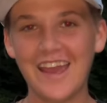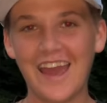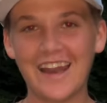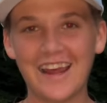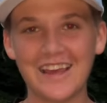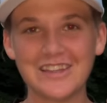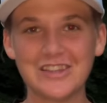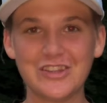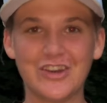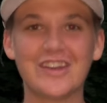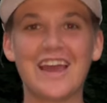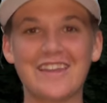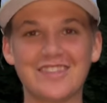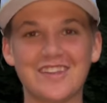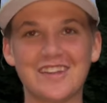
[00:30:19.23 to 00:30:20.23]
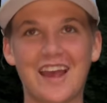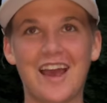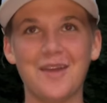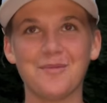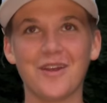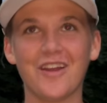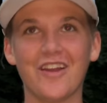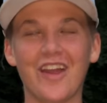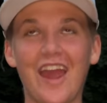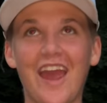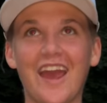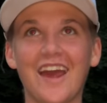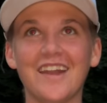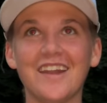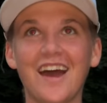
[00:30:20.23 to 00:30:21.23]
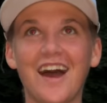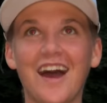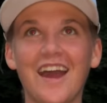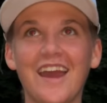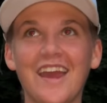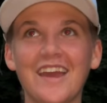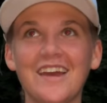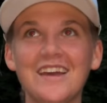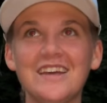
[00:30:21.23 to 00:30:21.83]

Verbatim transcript: and I look at the timer and I